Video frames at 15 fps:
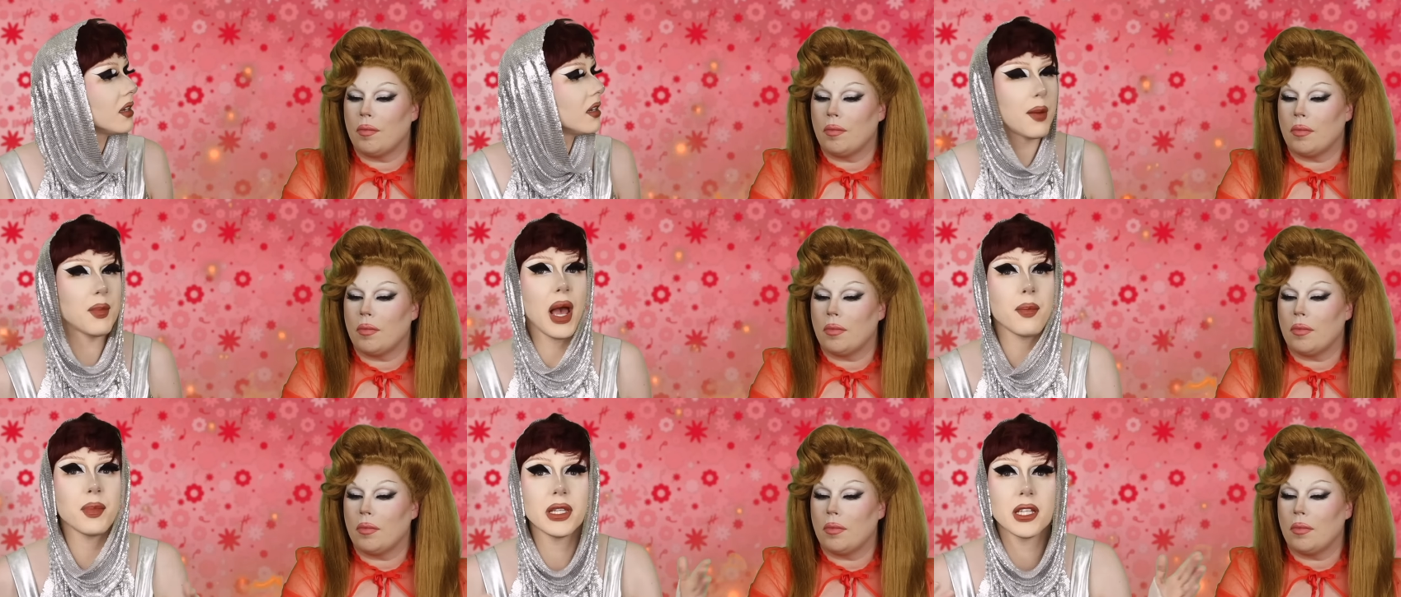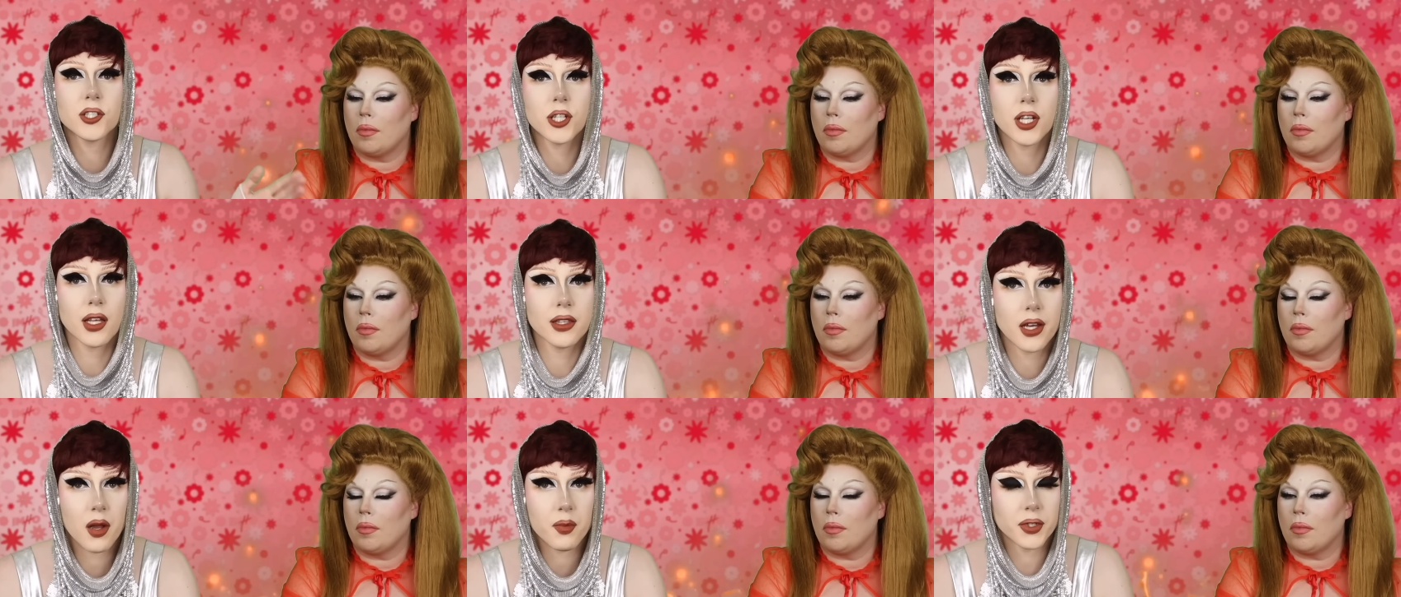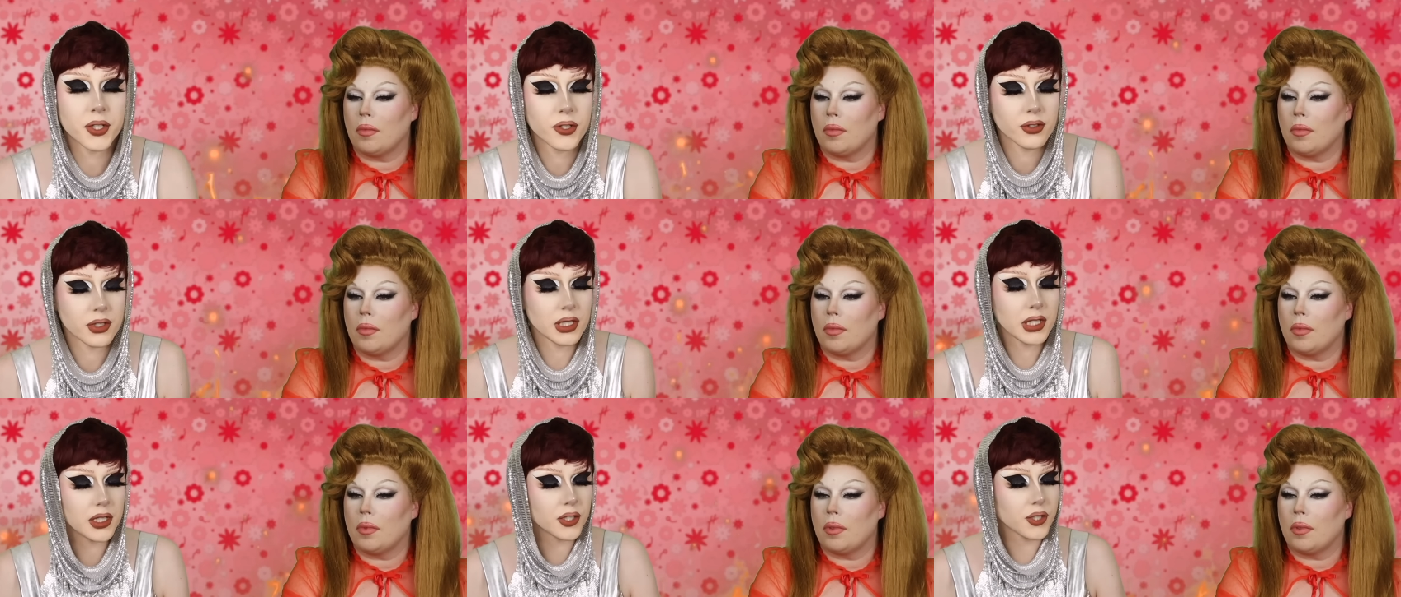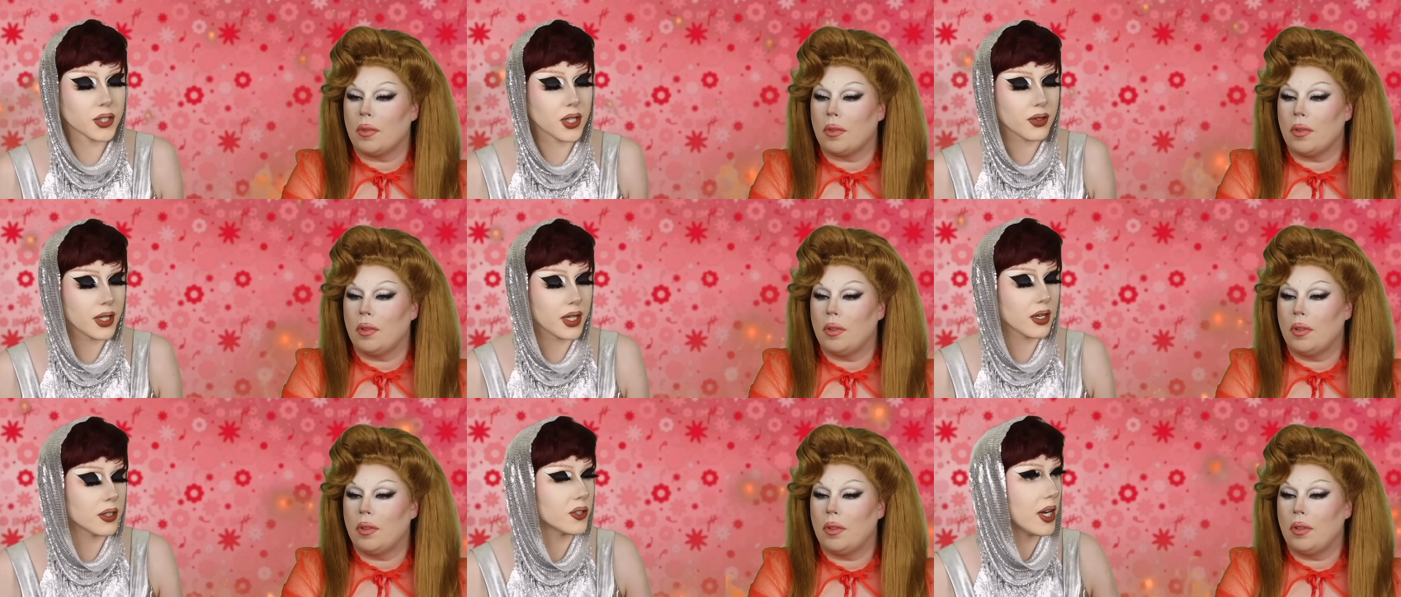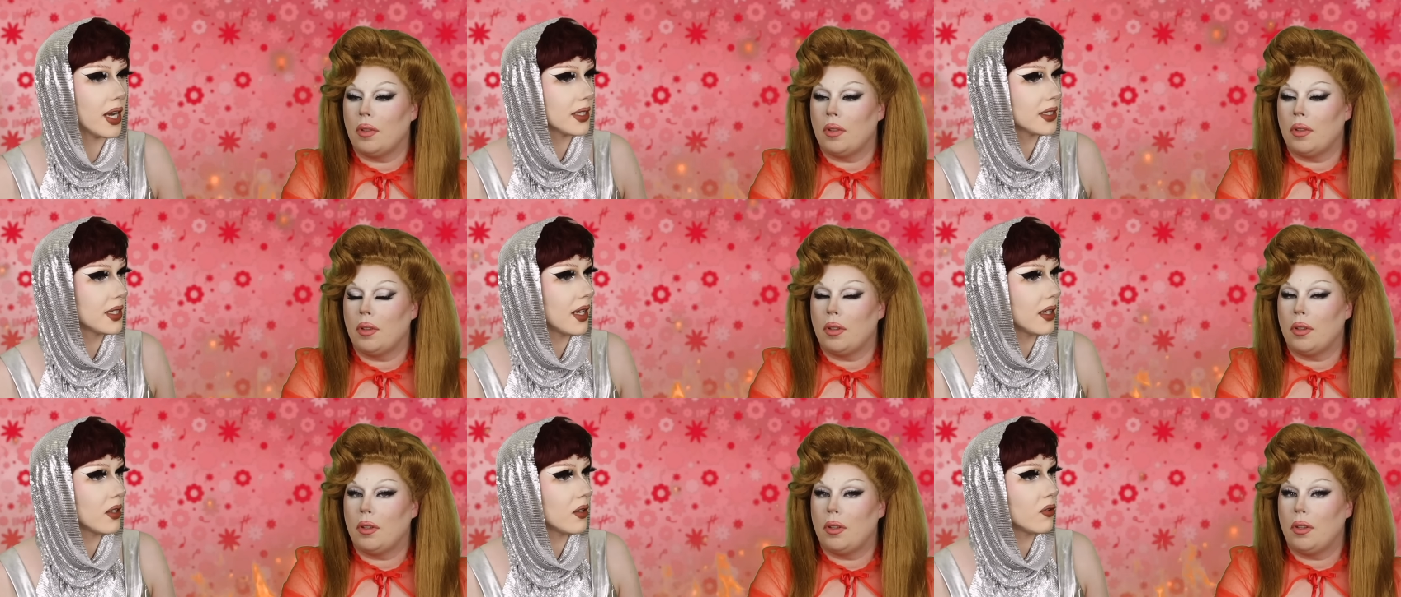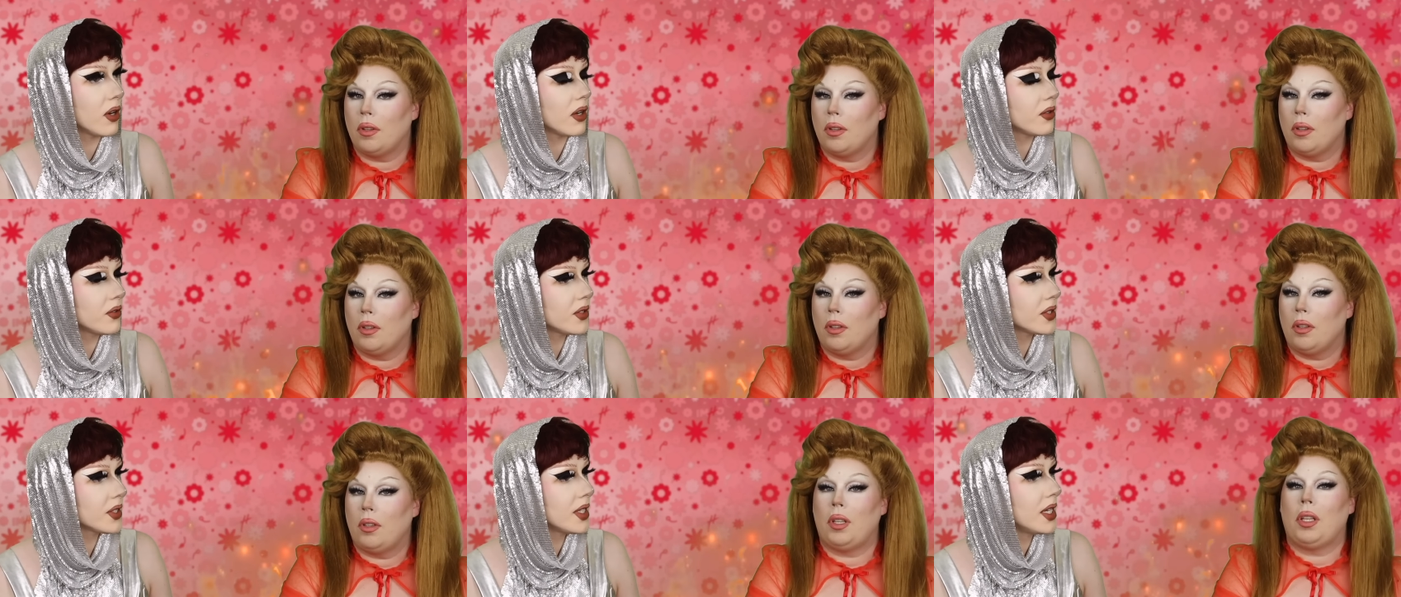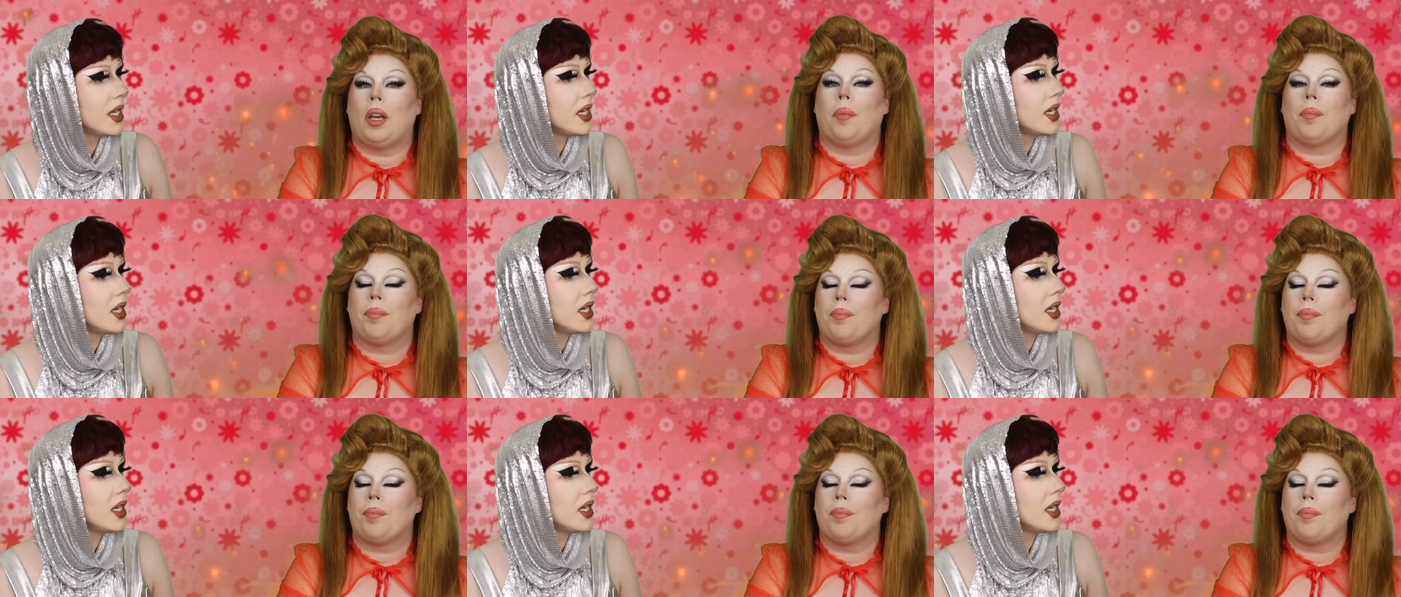Speaker 1: I'm happy that she got the opportunity to show that her drag's not gross. Yeah.